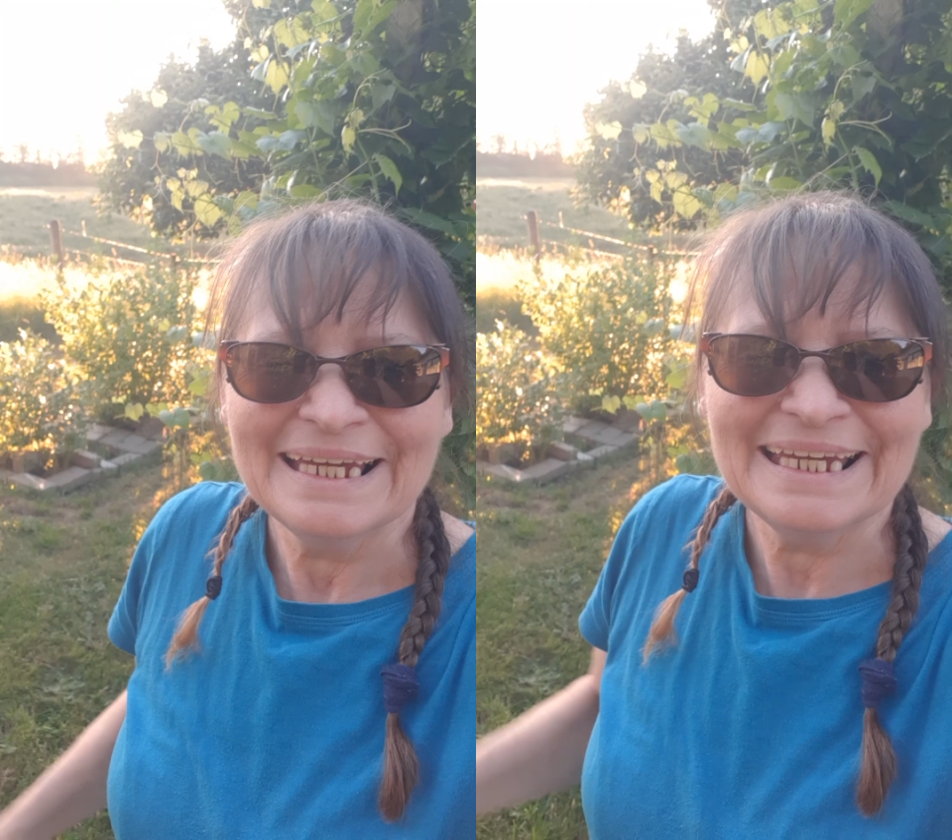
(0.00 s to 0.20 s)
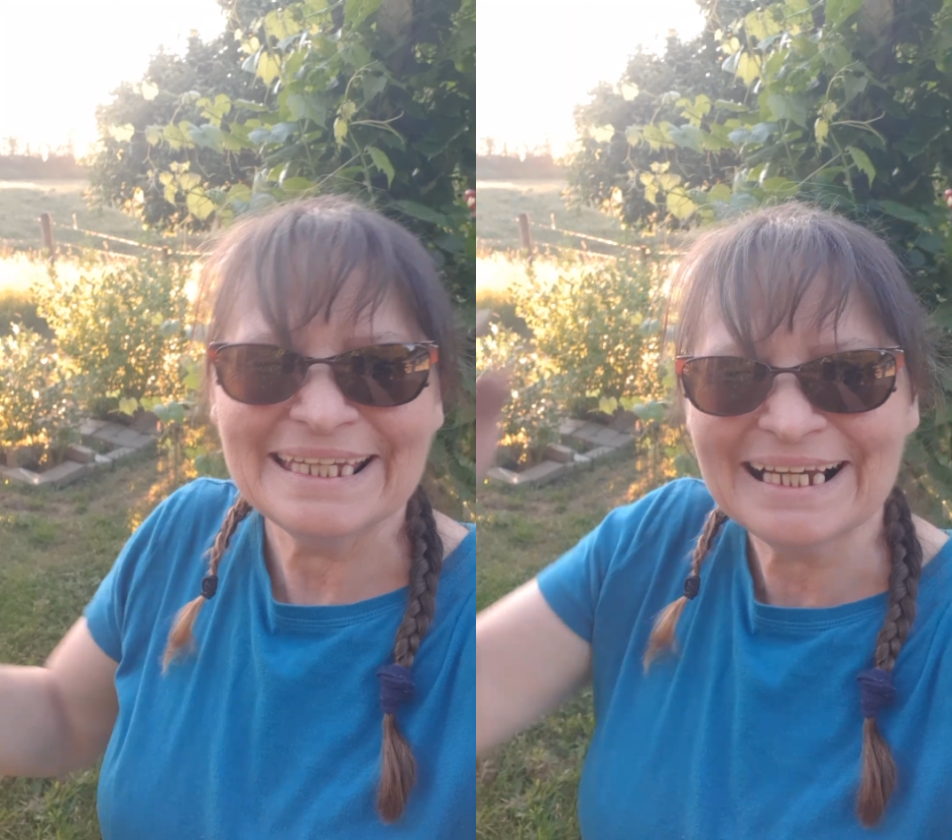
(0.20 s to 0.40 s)

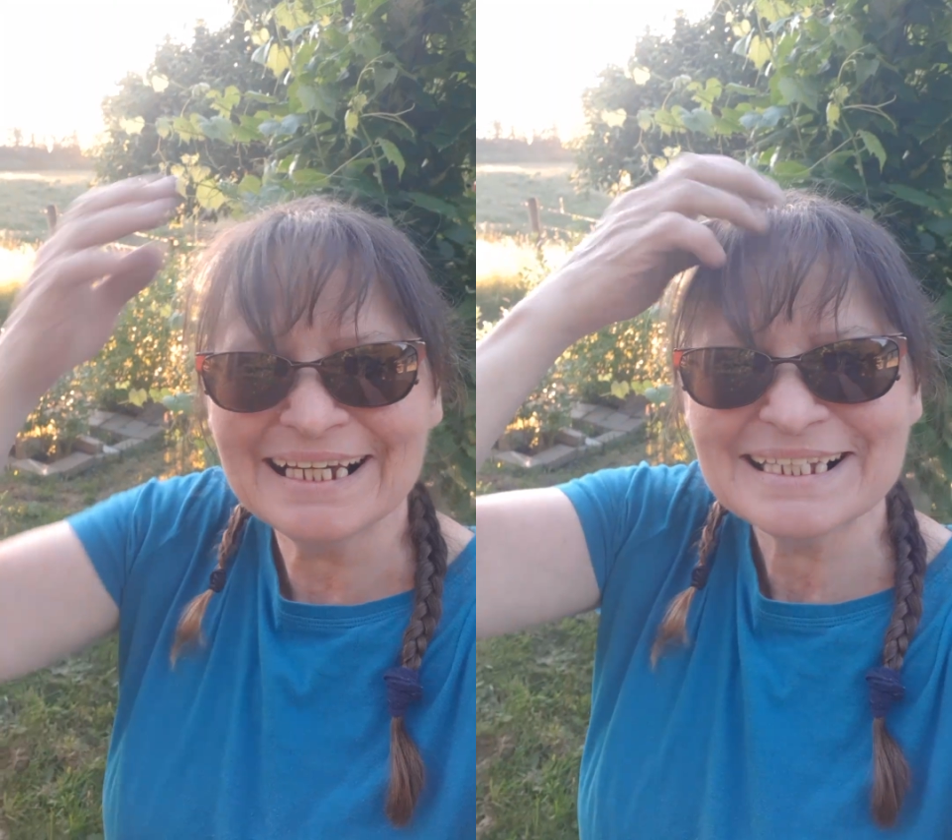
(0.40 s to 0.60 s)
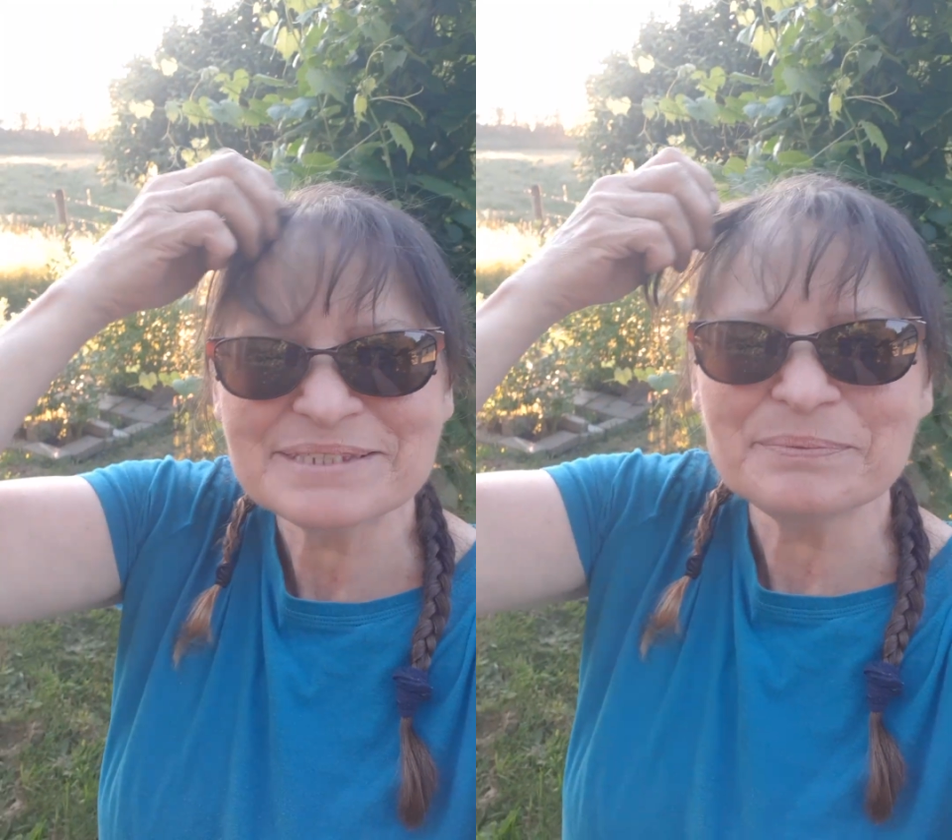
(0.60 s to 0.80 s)
Hey
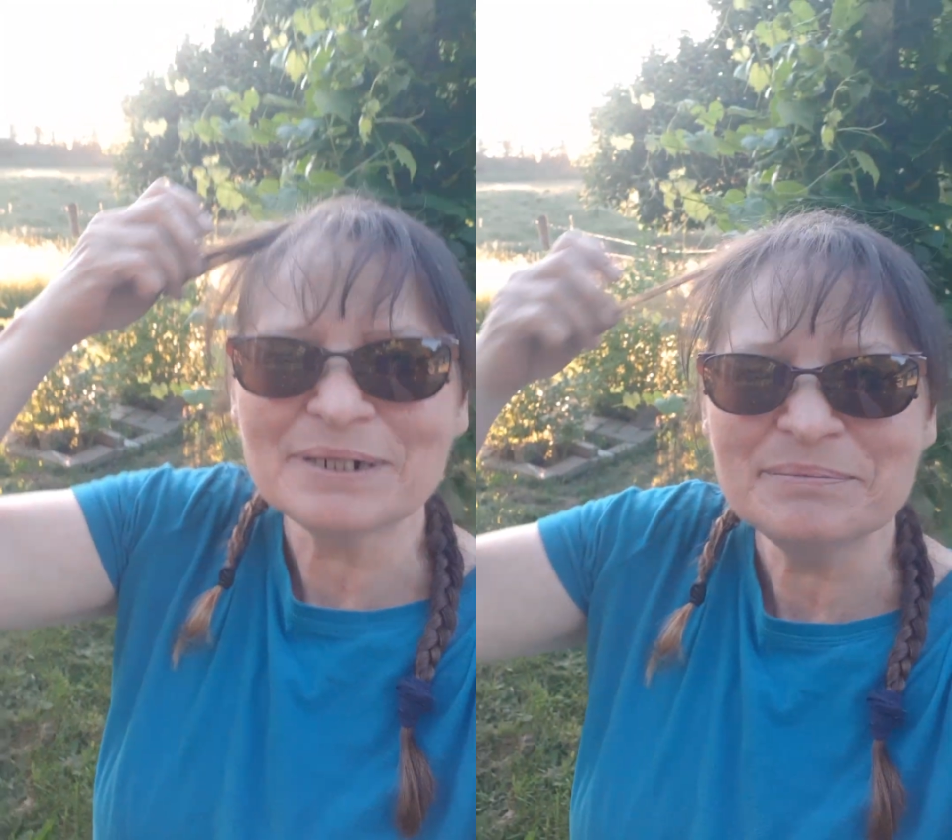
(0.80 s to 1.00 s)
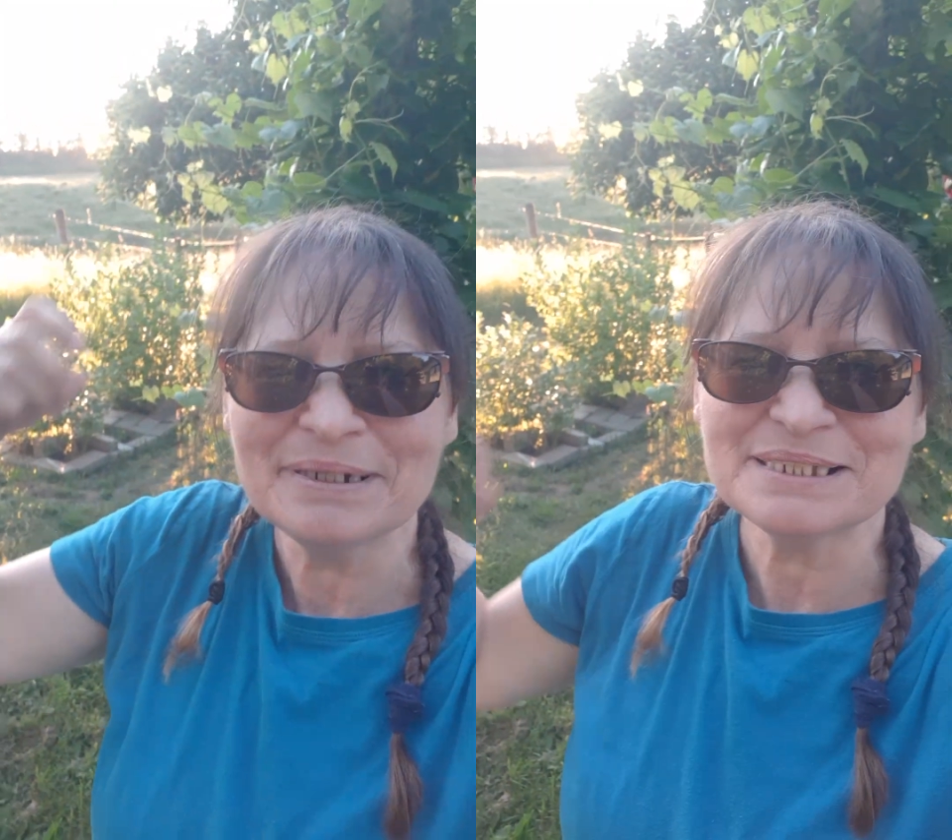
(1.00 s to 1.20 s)
guys,
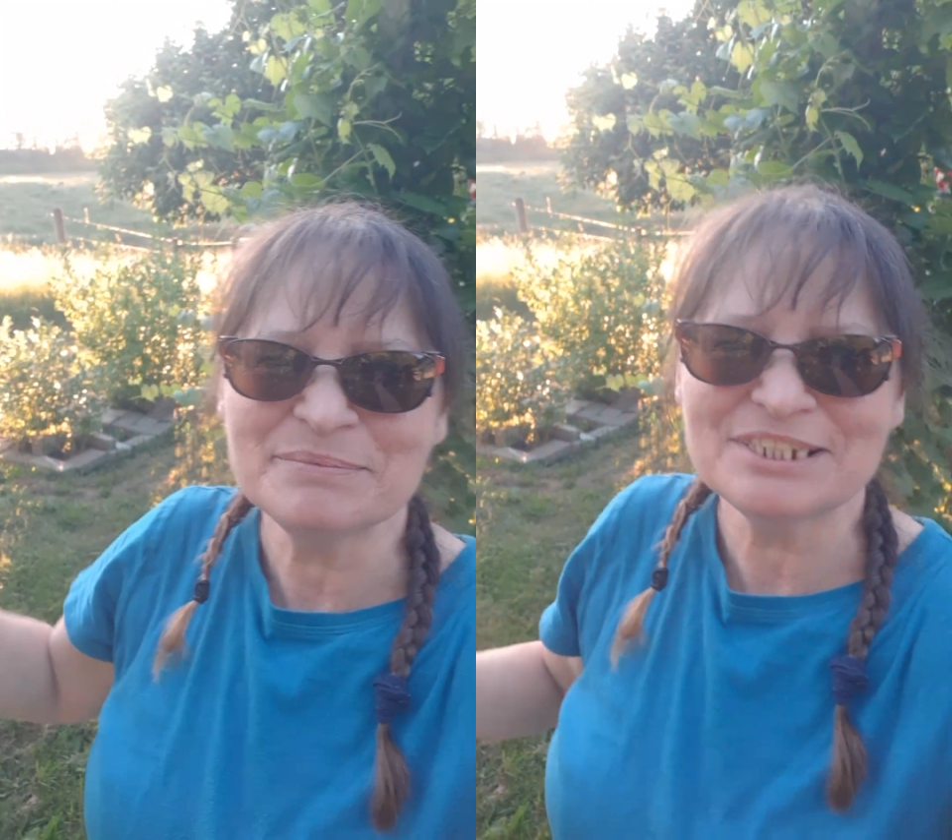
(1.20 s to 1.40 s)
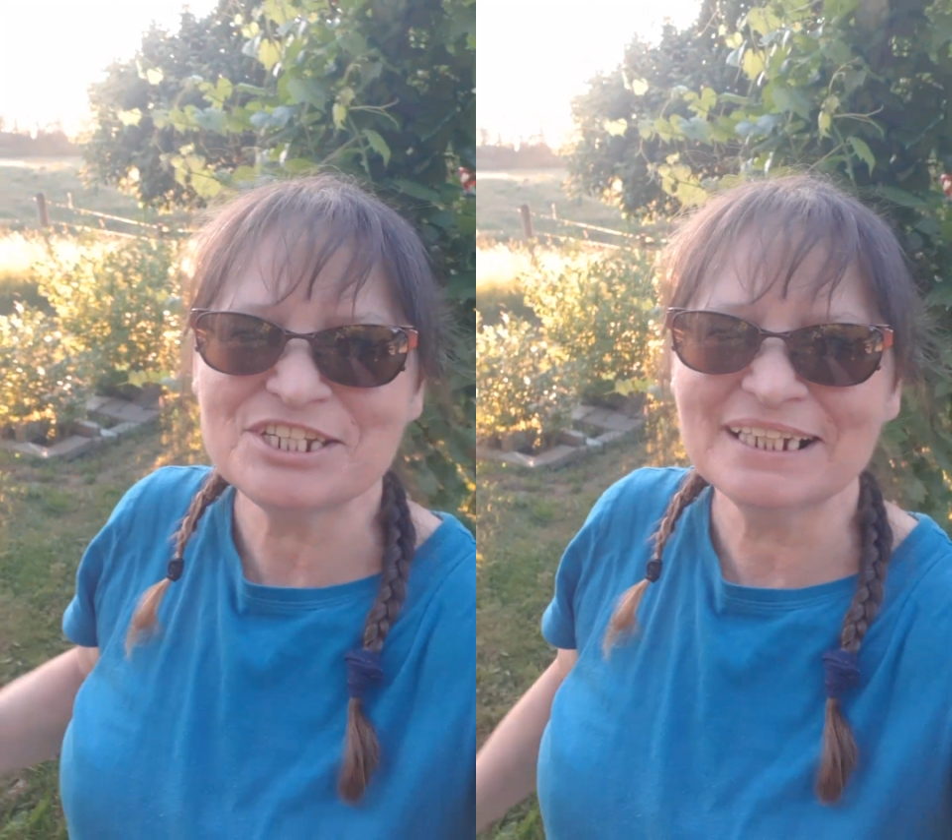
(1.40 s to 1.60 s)
welcome back to
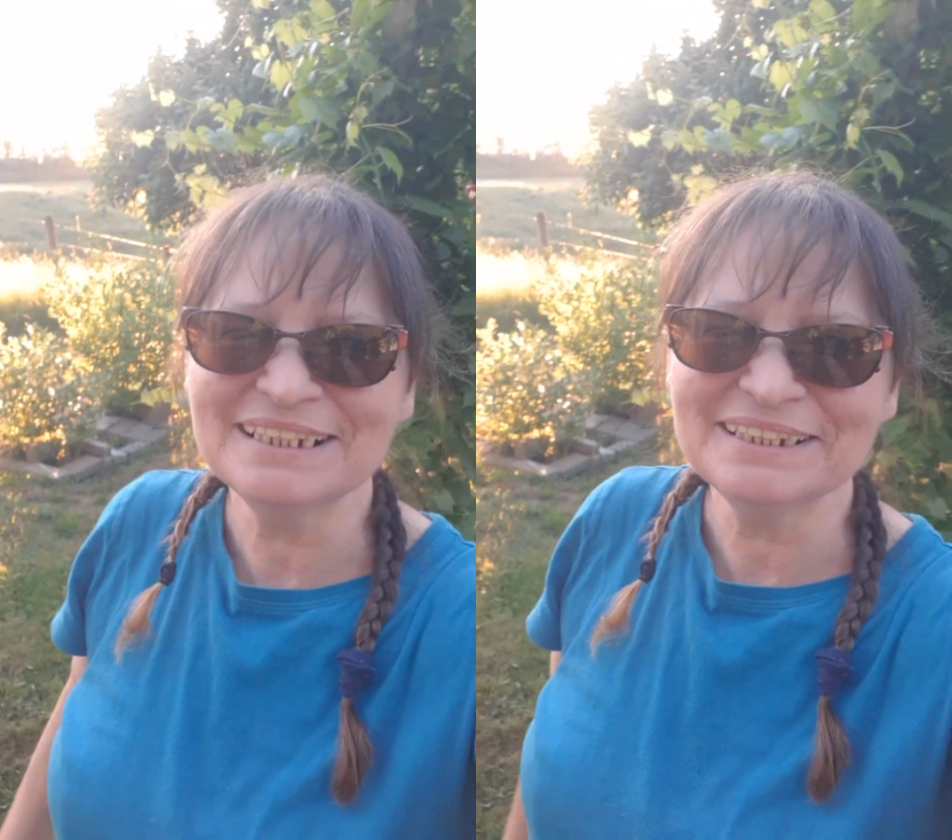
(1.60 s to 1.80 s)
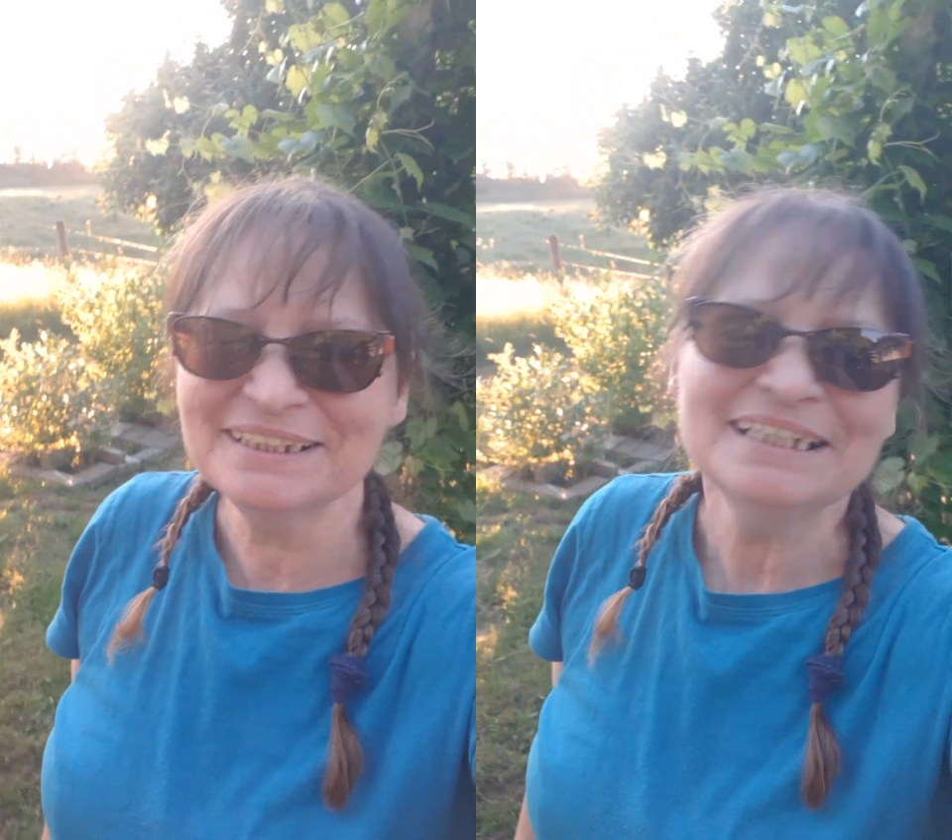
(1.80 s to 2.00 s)
my
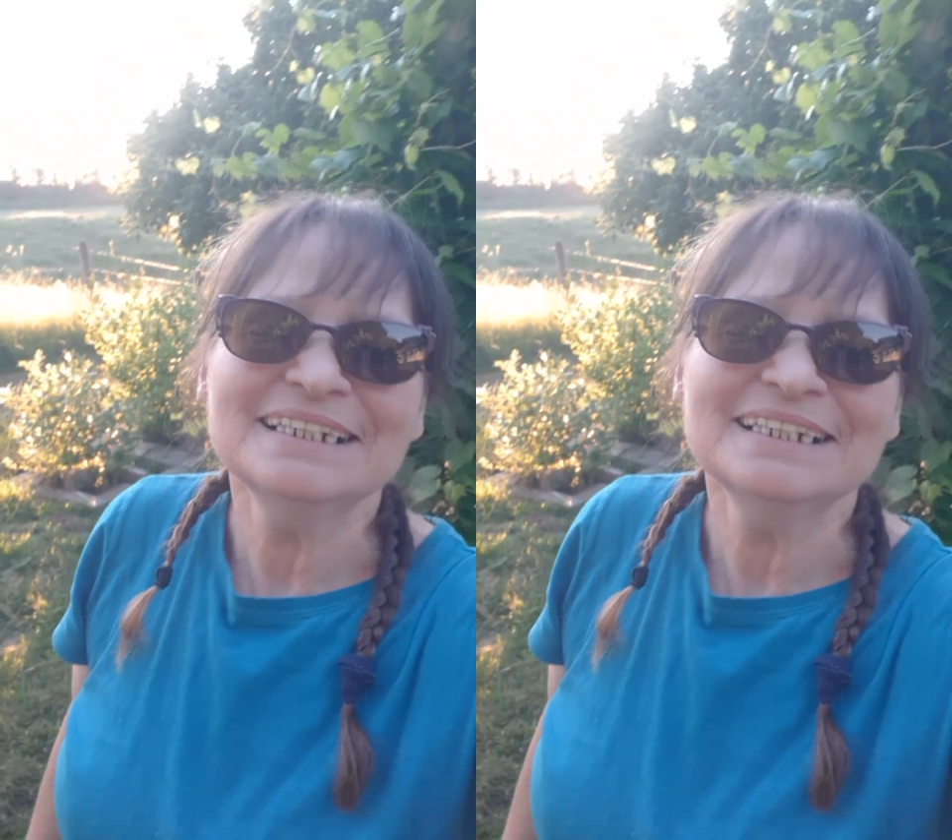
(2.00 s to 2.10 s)
channel.